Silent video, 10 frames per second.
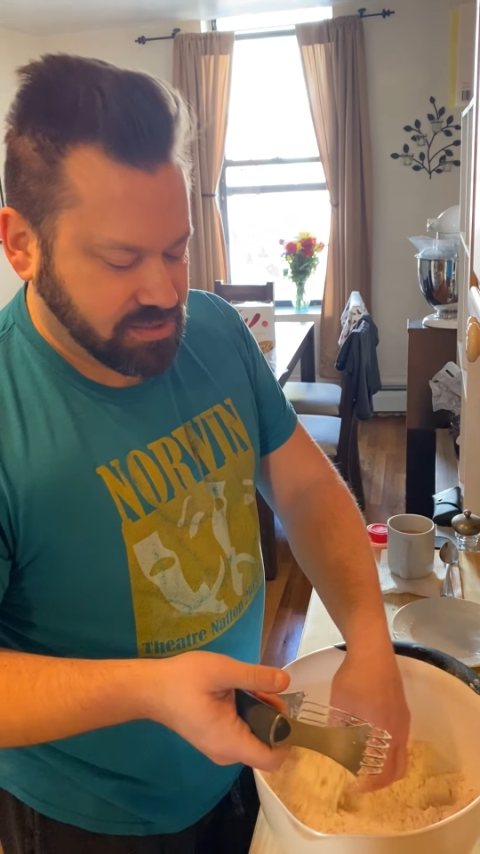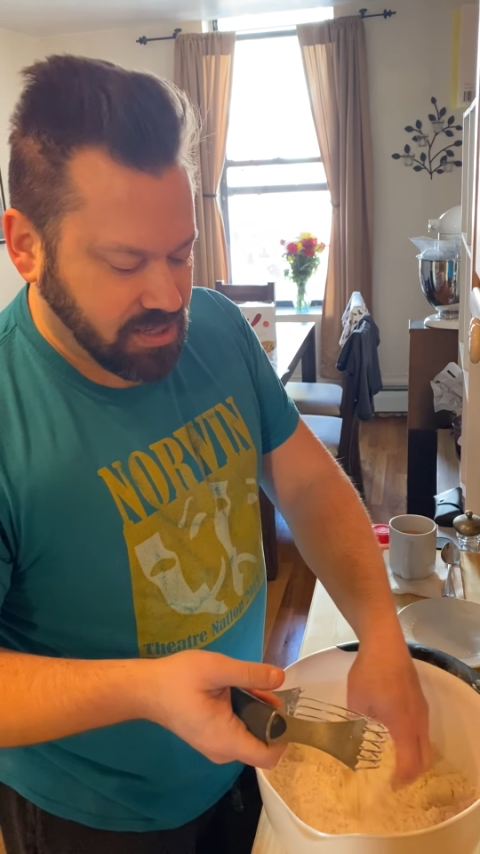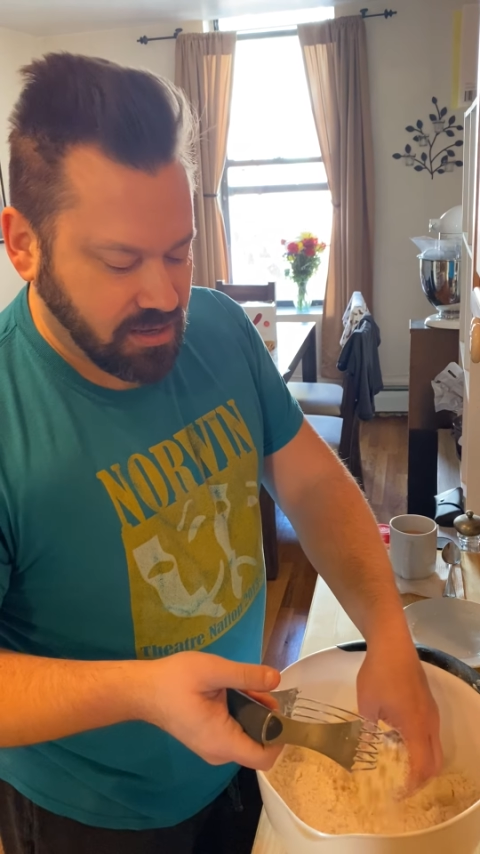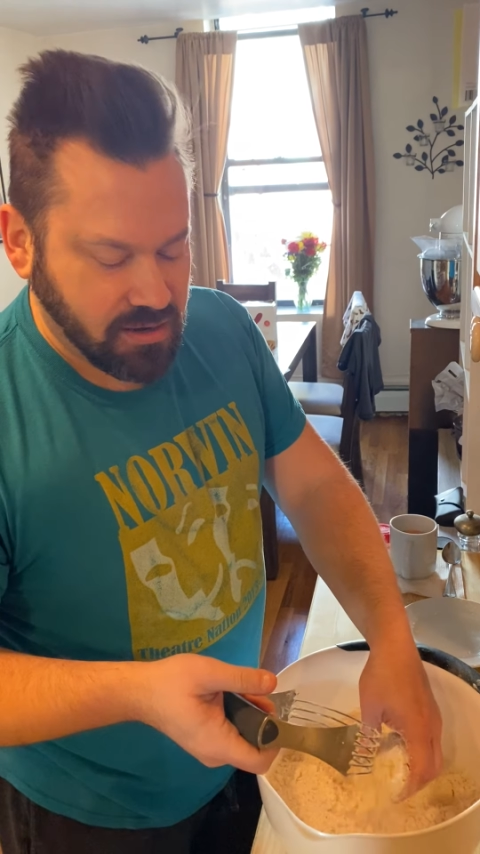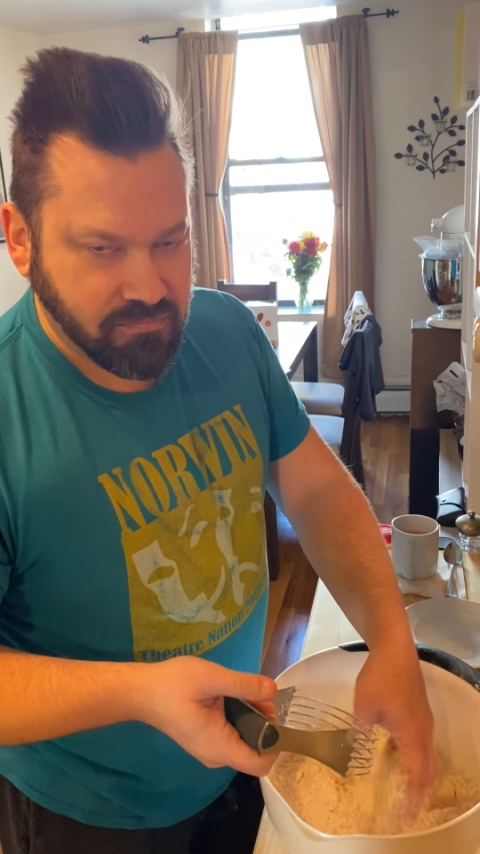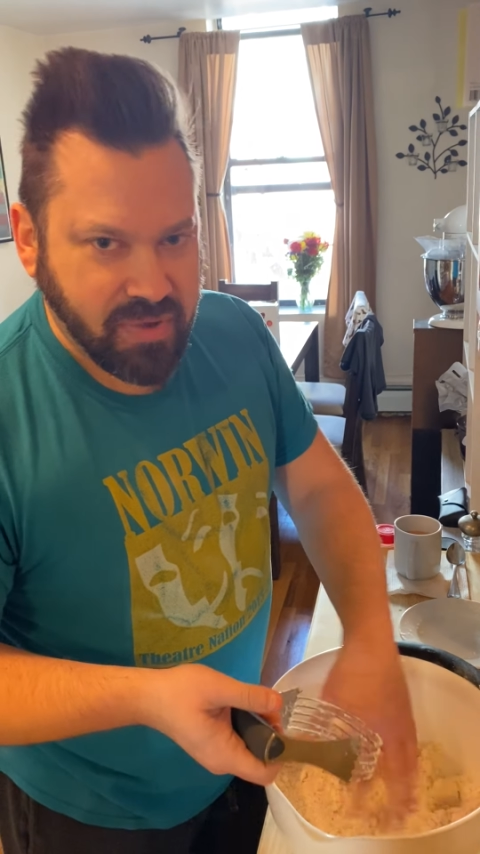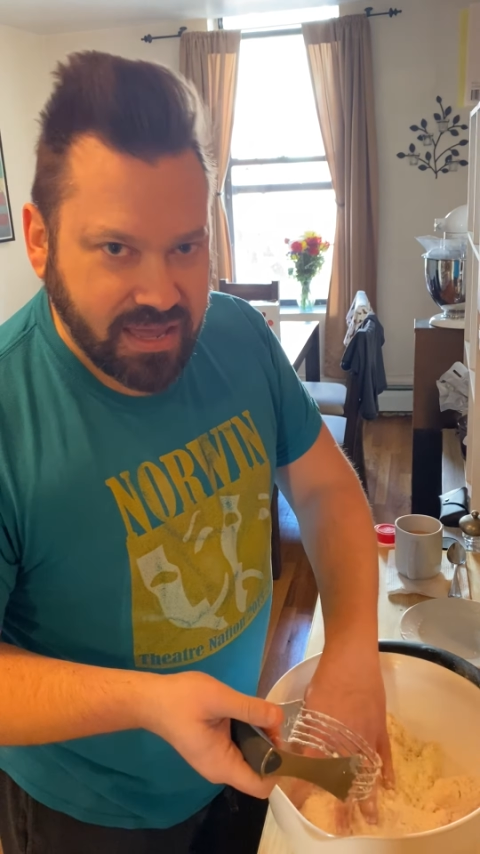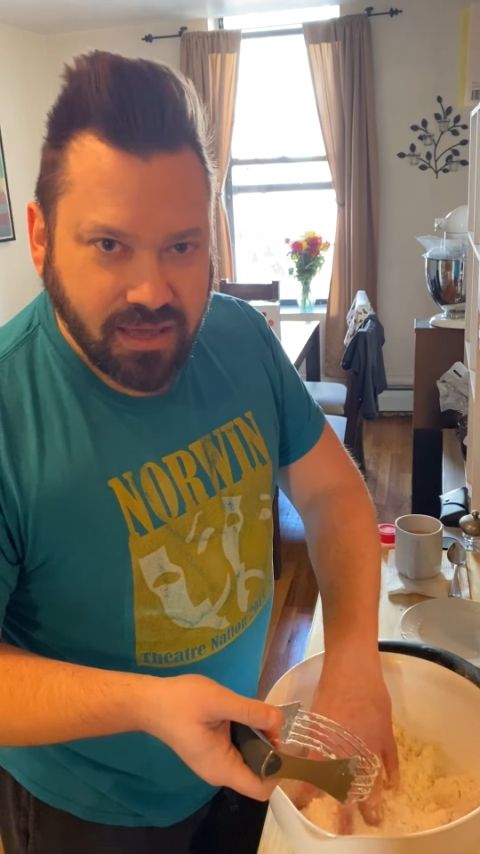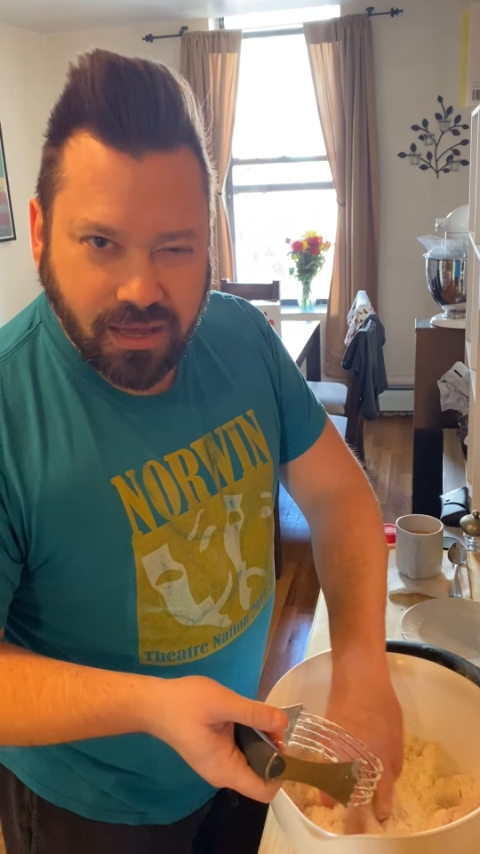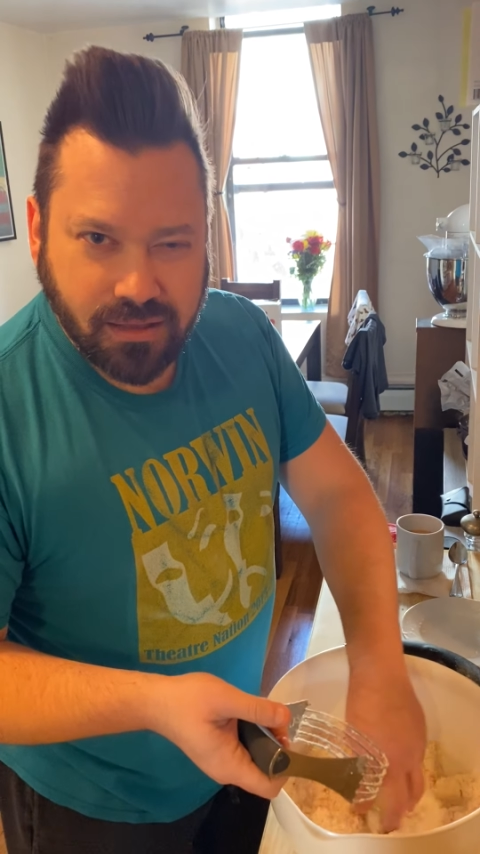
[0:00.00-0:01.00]
tin and
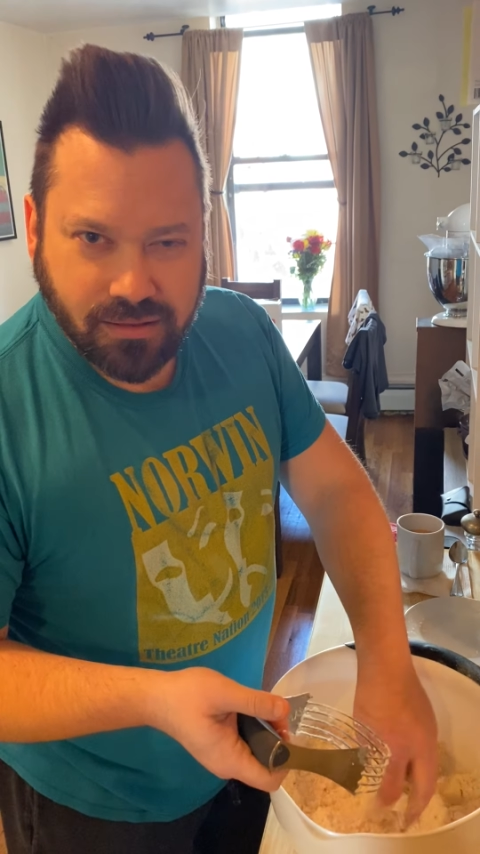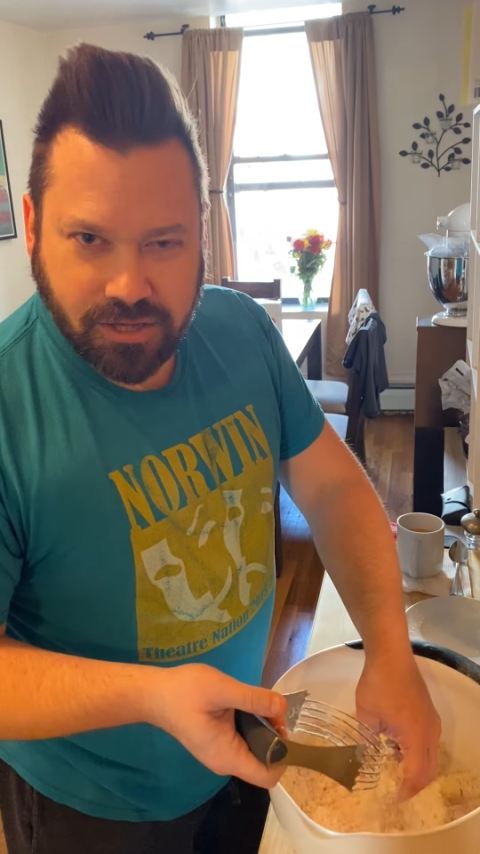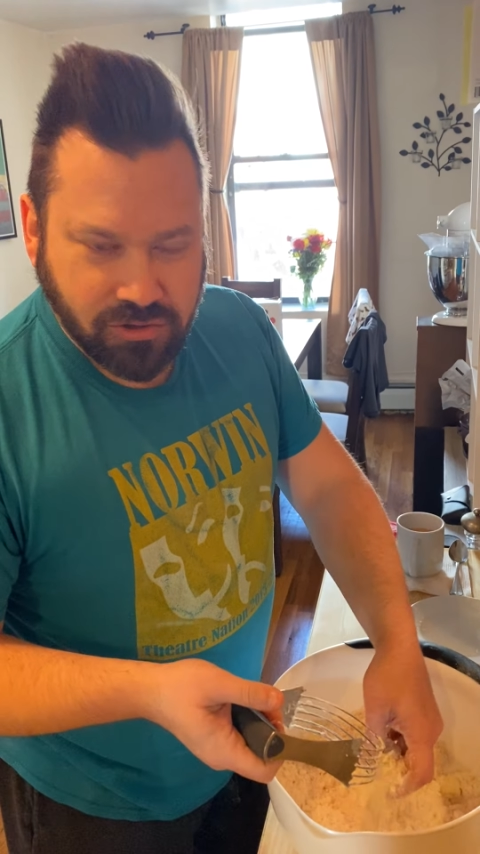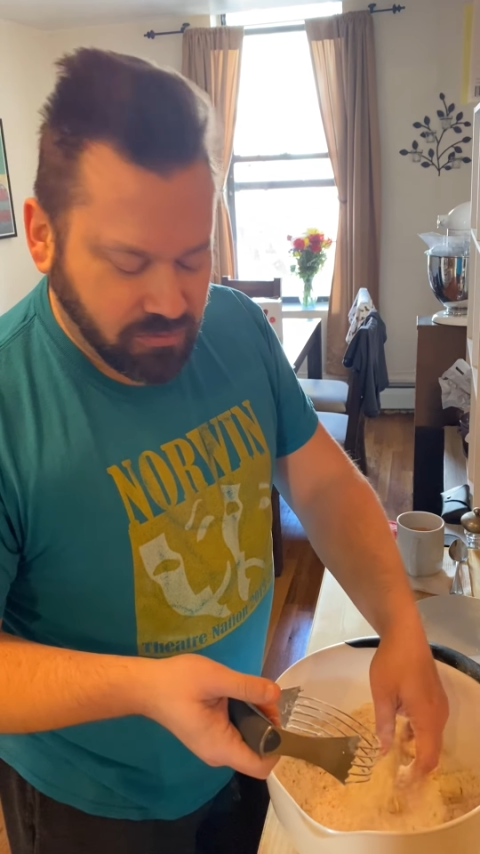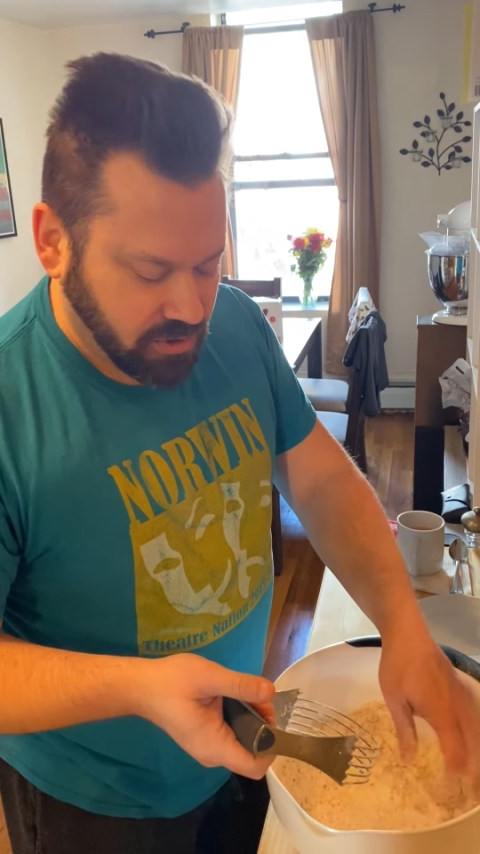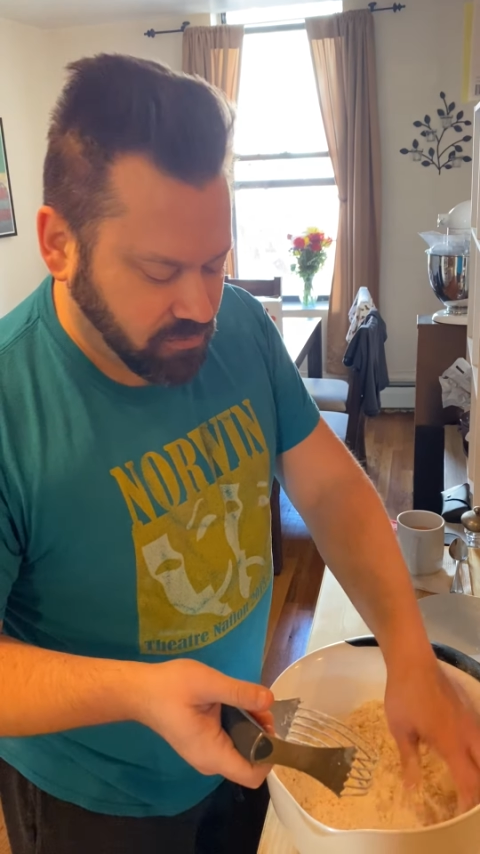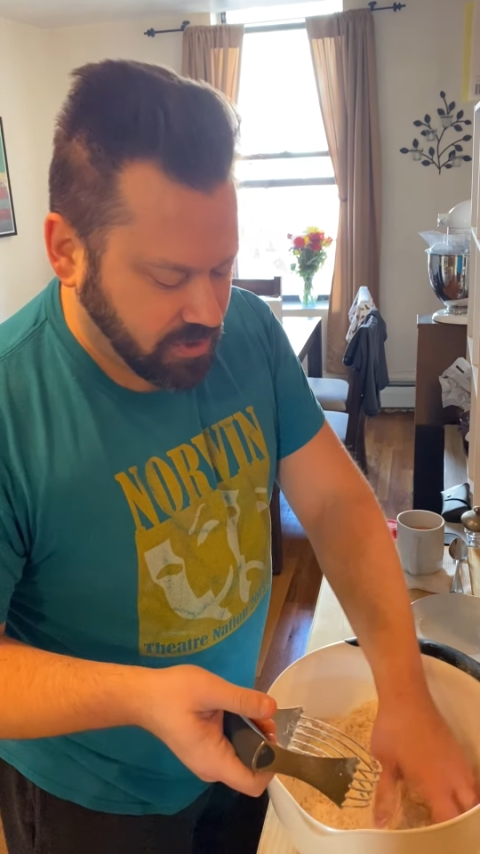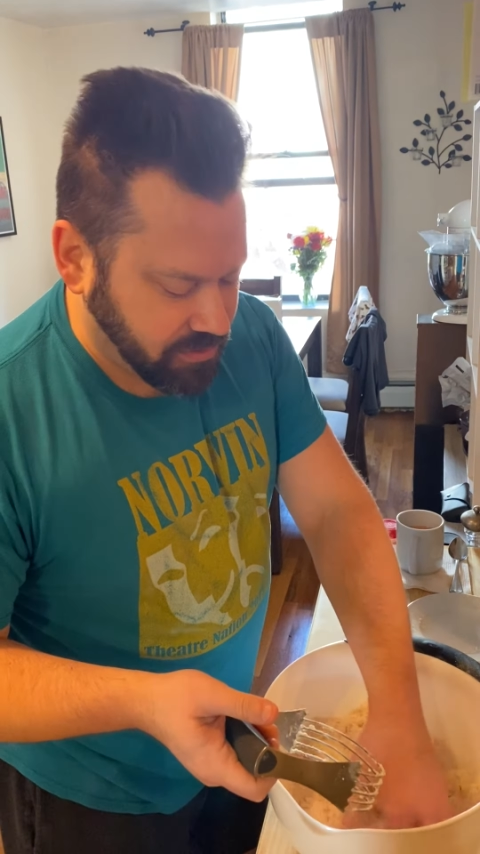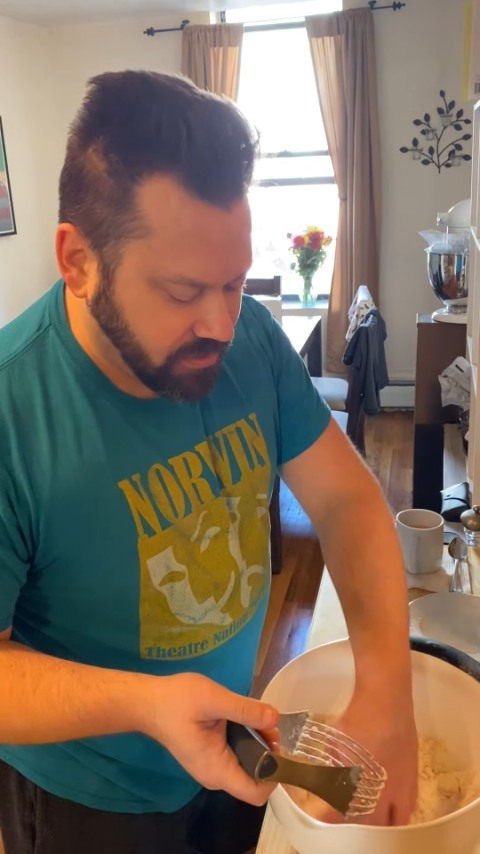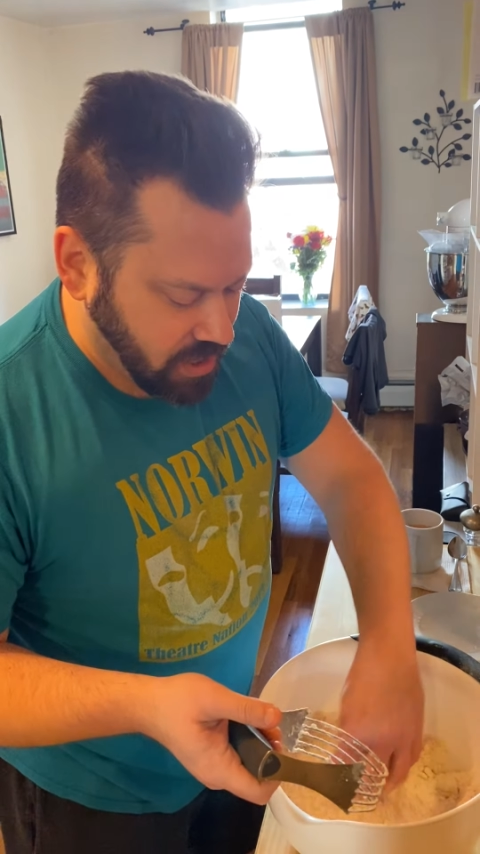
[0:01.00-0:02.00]
baking it like you would
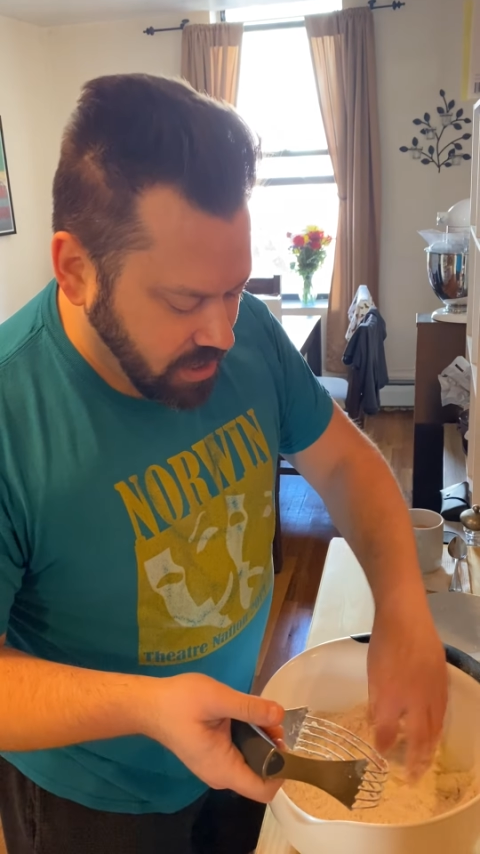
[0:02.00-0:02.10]
with